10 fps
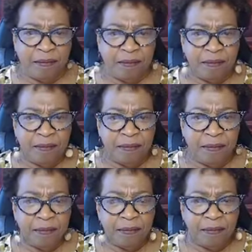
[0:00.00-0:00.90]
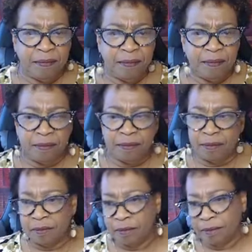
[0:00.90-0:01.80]

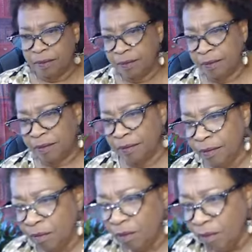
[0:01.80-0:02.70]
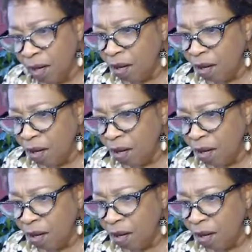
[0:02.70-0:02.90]
Nothing is said.